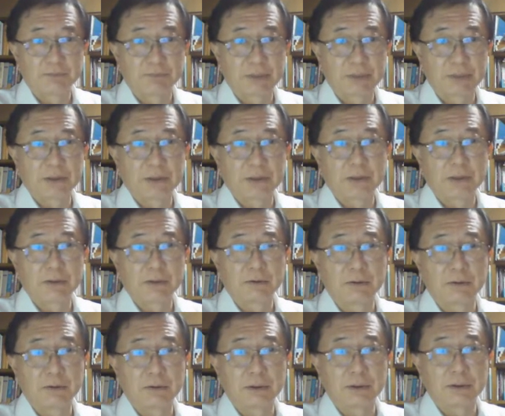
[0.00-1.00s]
But
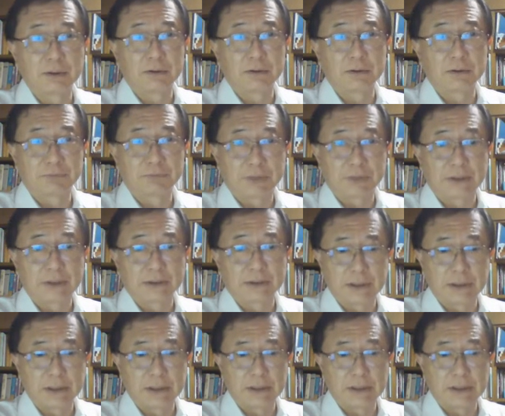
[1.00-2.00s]
the
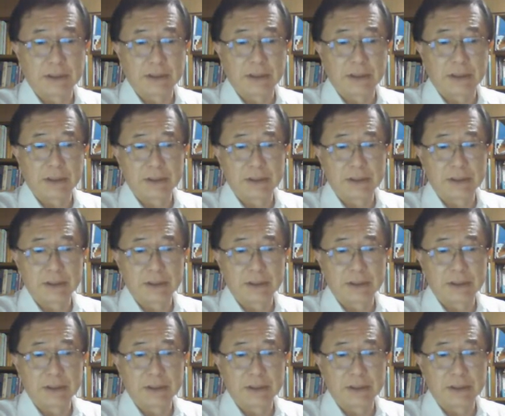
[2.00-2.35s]
reality is